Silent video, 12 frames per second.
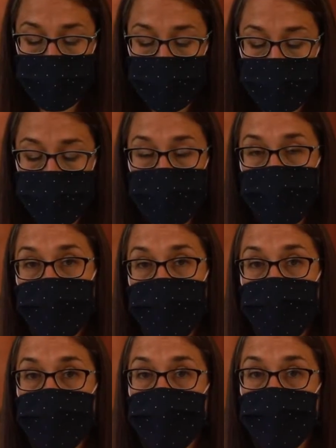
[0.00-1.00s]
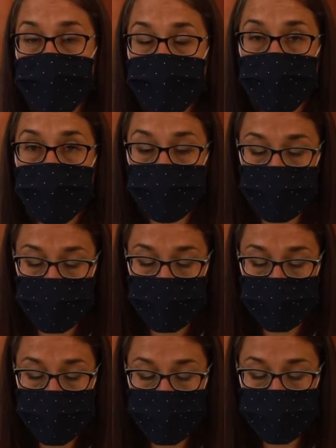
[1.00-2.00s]
We advocate towards goal
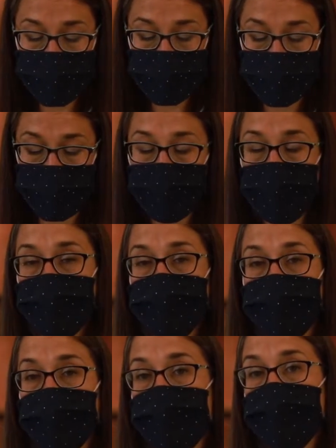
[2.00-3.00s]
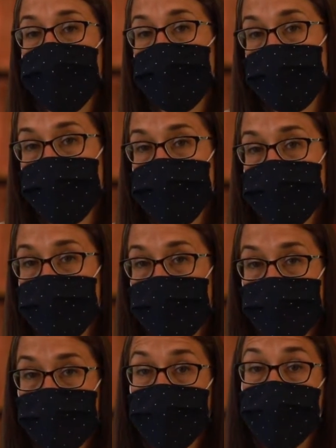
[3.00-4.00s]
achievement and work together towards
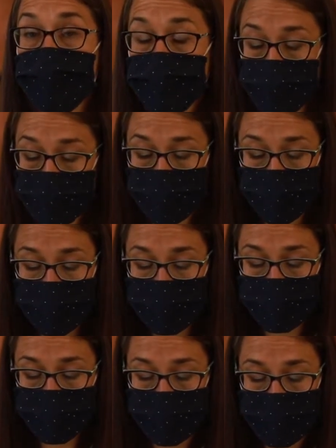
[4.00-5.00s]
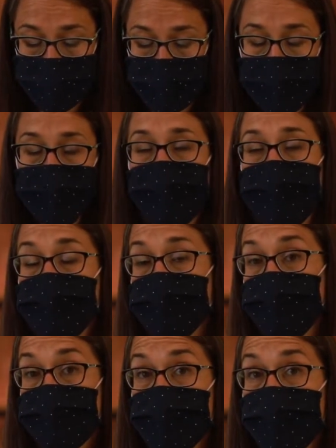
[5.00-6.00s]
the mutual benefit. And
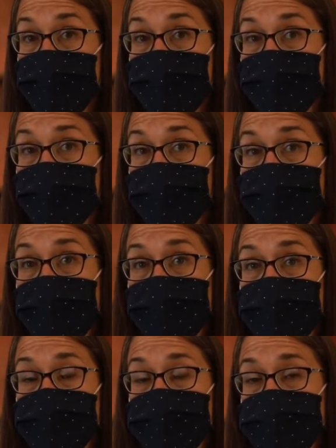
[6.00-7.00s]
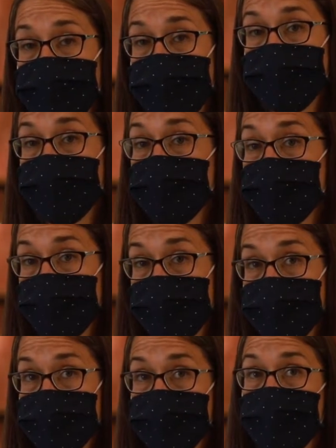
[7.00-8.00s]
as a result, we feel a lot less anxiety and
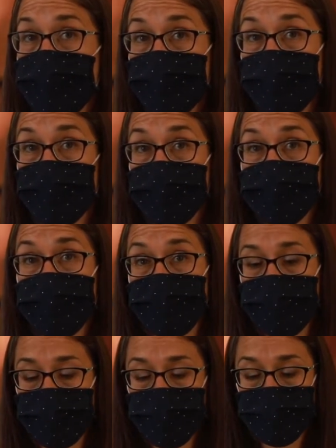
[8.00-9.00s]
stress when we work together.